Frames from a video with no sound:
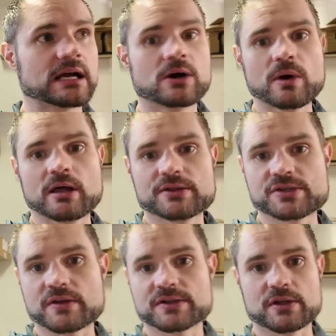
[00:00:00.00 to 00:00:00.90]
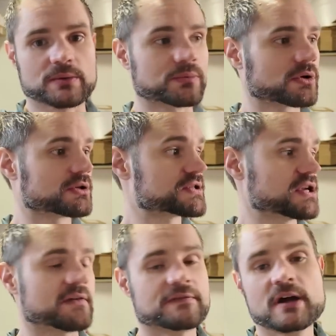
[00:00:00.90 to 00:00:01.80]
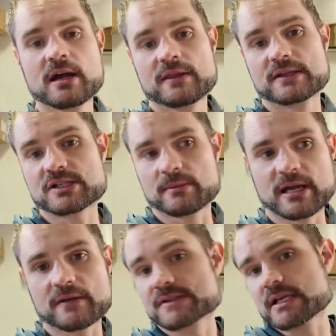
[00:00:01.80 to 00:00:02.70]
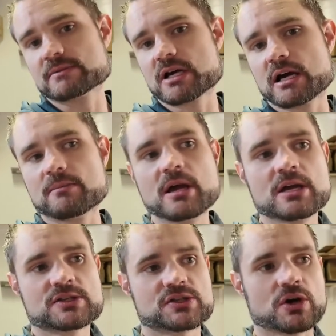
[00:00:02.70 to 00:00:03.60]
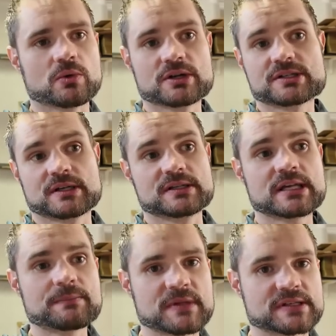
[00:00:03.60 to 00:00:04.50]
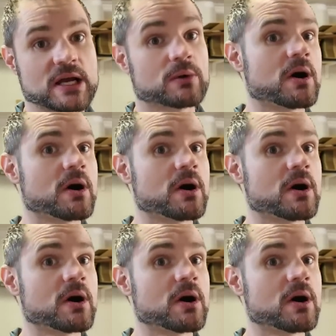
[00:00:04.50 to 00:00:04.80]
oh, well, there's all this other stuff that's coming out at the same time, so we're just going to skip this set.